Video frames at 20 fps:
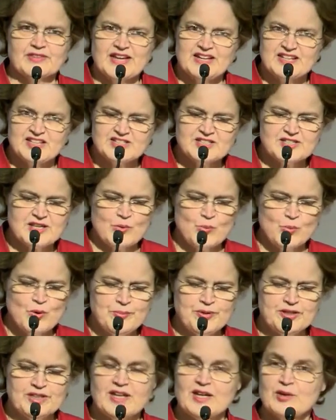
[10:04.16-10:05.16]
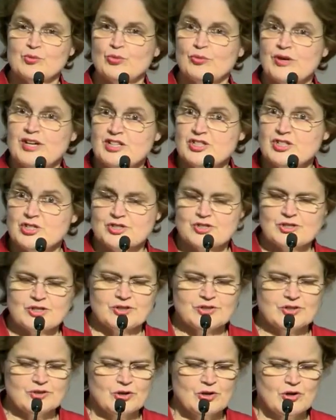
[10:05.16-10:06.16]
that is, that women can reach
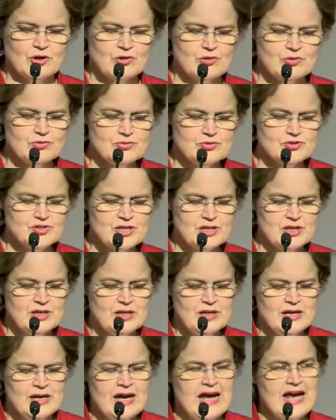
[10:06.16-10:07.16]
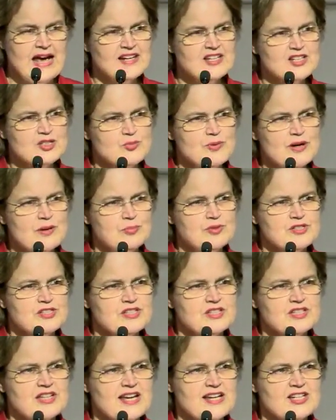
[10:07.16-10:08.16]
certain goals, and as
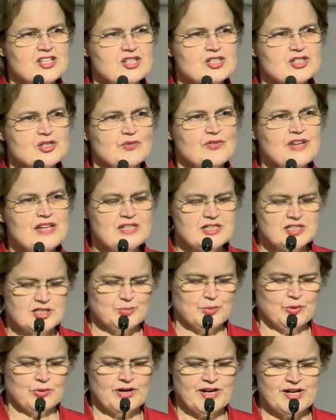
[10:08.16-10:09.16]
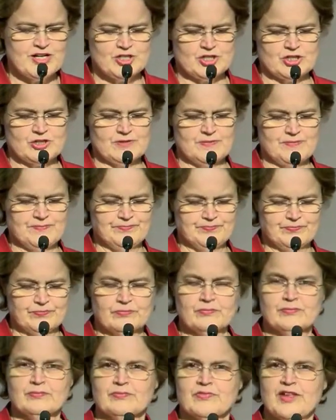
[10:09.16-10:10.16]
representations of inspiration,
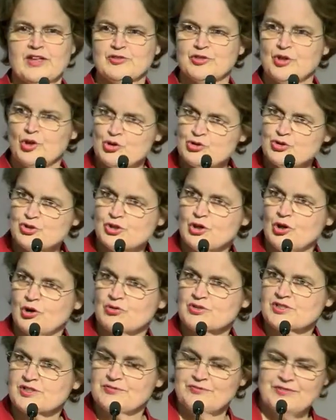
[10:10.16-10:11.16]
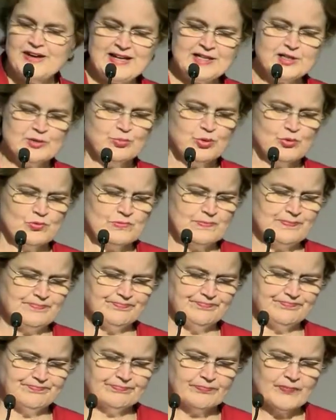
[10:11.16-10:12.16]
that those goals are valuable.
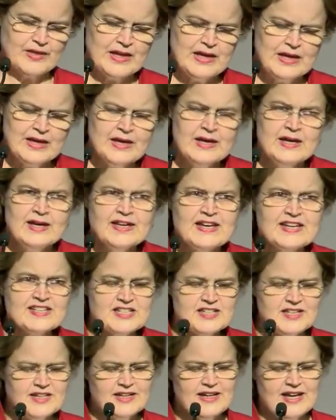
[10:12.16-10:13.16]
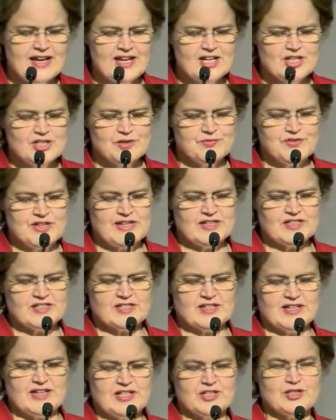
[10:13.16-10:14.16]
Yet in an age of the
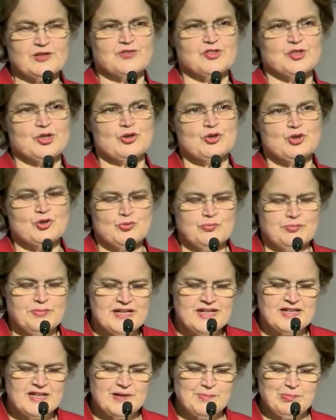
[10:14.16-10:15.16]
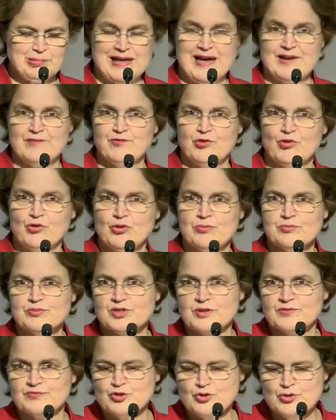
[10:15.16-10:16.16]
internet, of social media
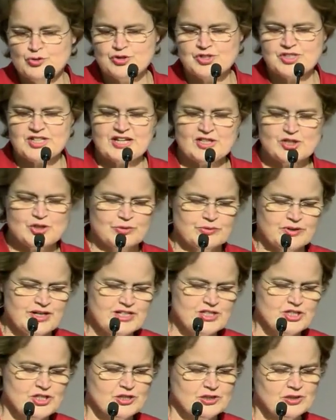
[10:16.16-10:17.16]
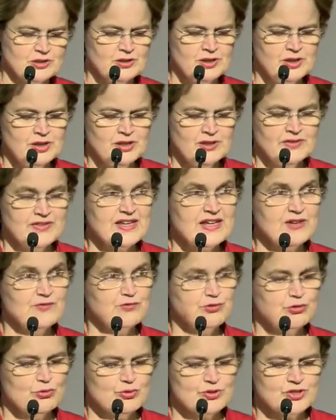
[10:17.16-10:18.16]
platforms, of news saturation, the
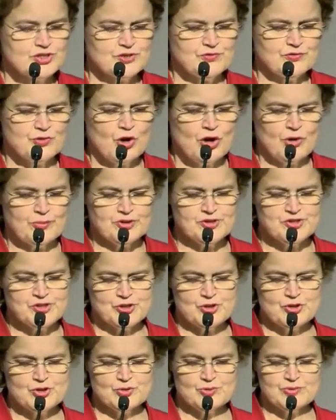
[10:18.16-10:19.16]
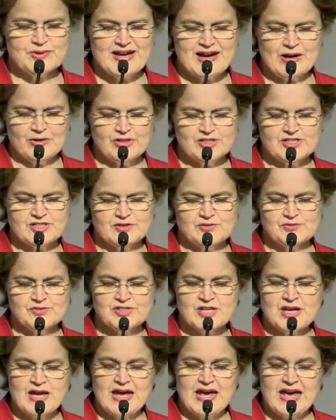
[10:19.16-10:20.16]
influence of common social
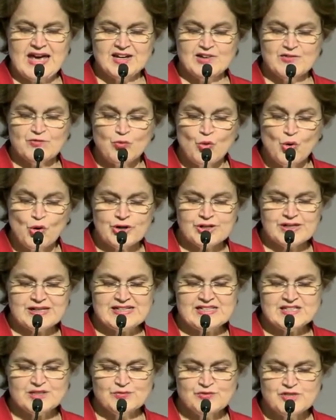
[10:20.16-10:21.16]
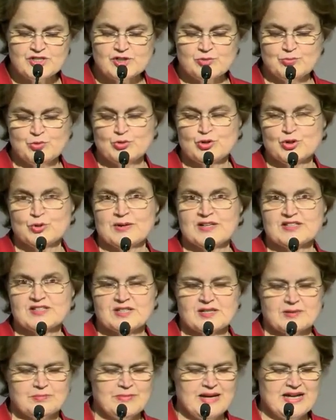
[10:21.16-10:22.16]
narratives, and of what is visible to
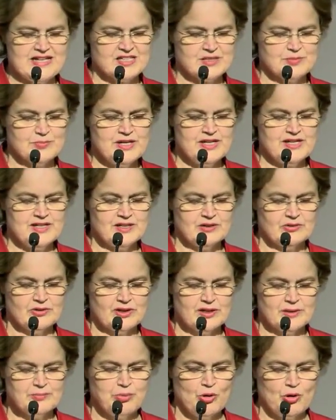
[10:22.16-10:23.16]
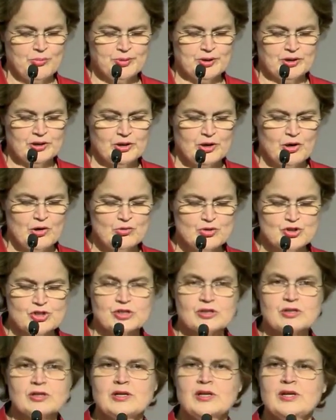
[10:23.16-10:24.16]
us in mass media and in popular
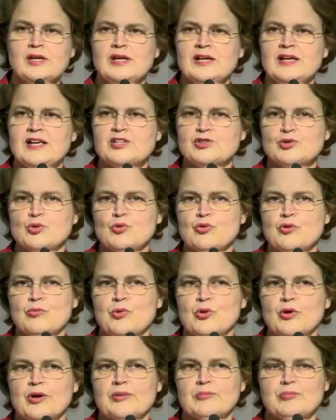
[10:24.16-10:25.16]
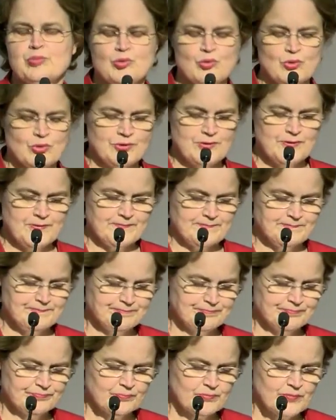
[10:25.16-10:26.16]
culture is all the more important.
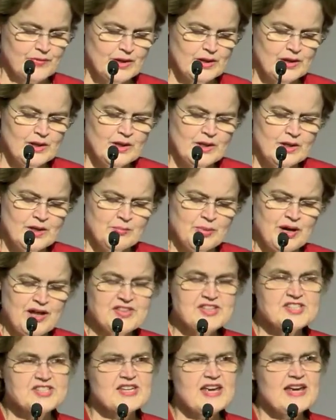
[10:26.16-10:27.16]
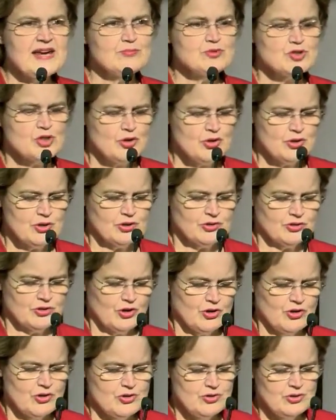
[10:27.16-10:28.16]
By the same token,
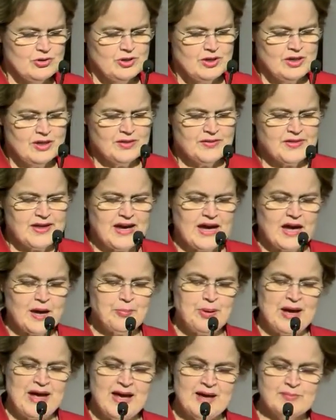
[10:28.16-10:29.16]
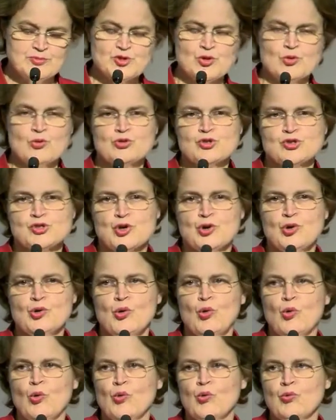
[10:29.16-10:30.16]
though, they are perhaps
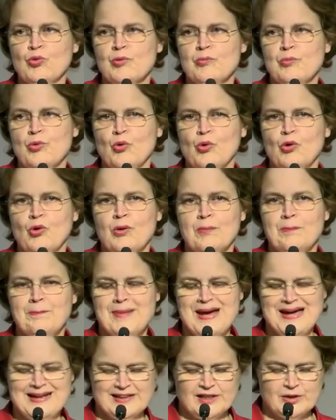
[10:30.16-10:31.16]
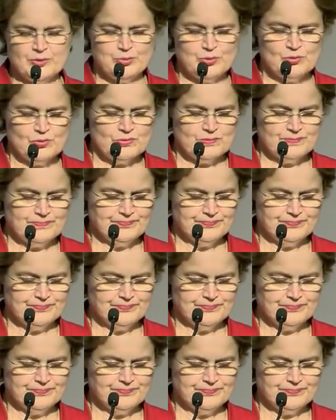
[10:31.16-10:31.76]
also all the more malleable.